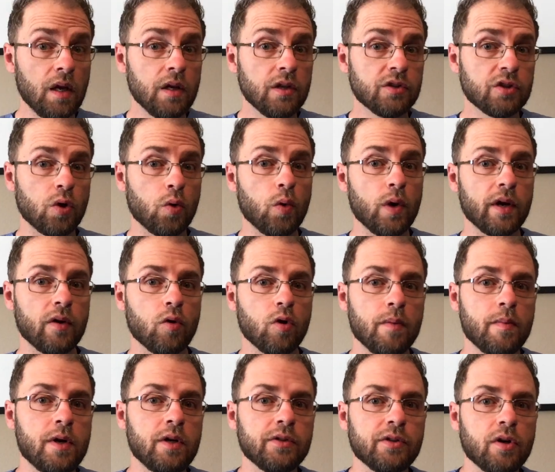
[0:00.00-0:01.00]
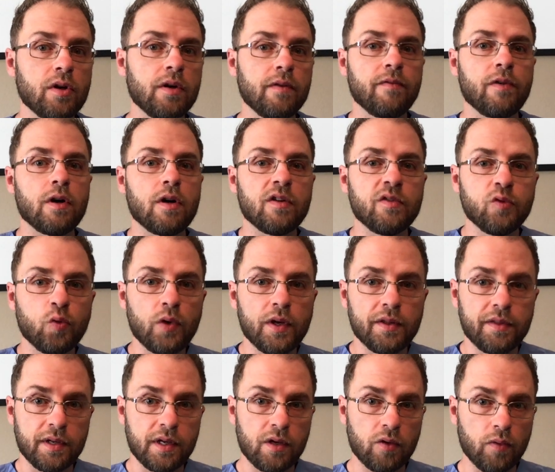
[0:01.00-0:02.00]
So what hormones are involved
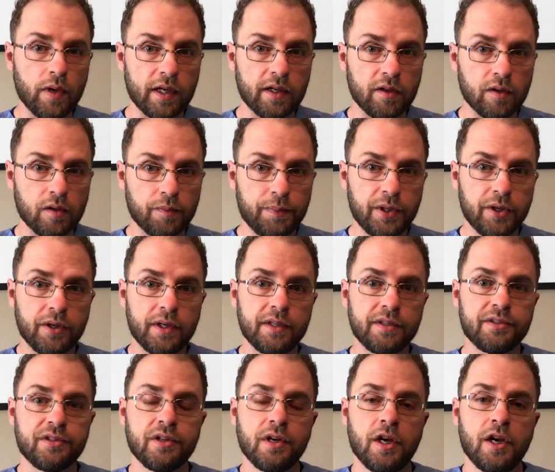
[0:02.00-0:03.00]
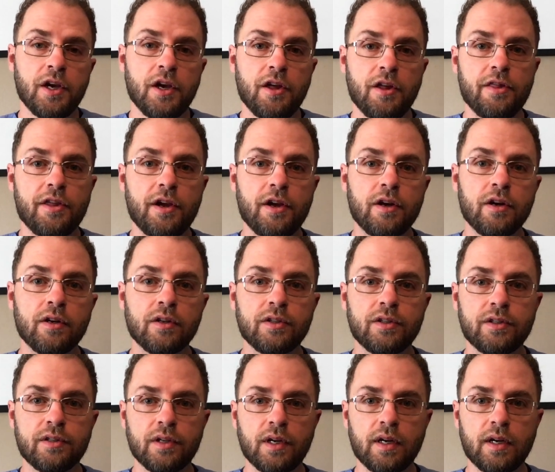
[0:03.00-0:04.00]
with irregular periods?
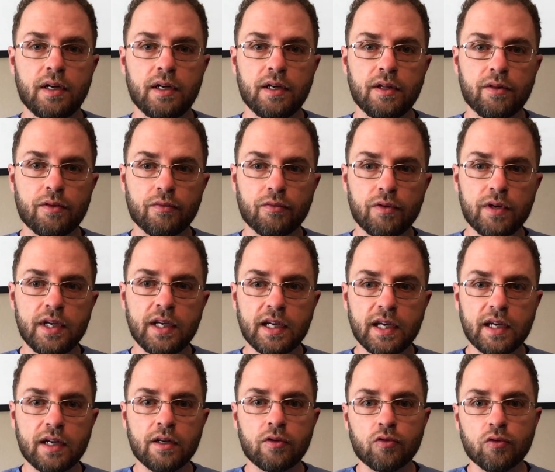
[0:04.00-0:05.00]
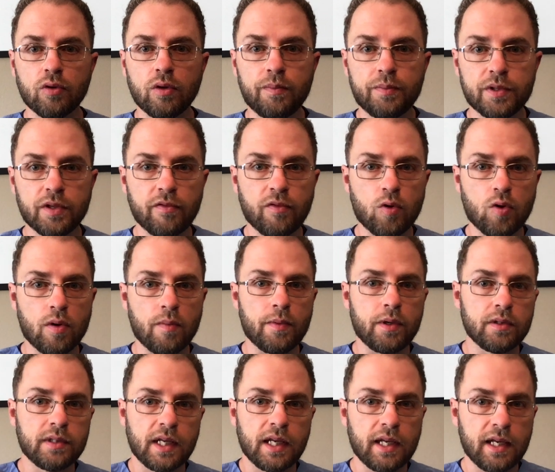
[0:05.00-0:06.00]
There's three kind of groups of
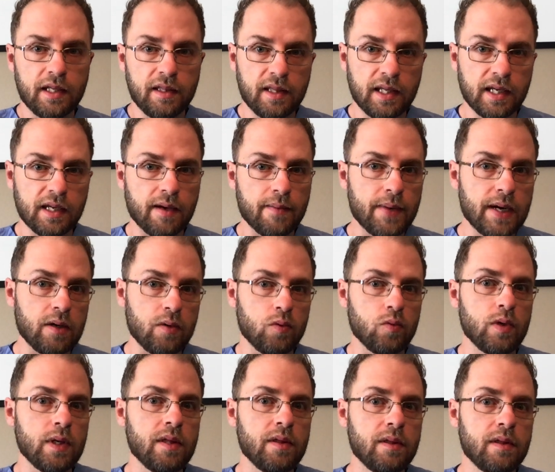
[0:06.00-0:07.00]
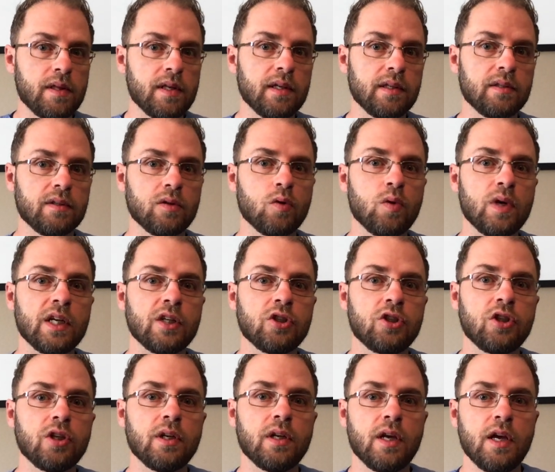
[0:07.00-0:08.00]
hormones that I think about with this
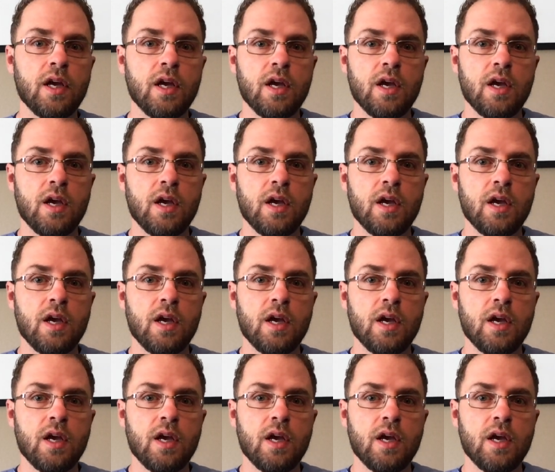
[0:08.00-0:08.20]
question.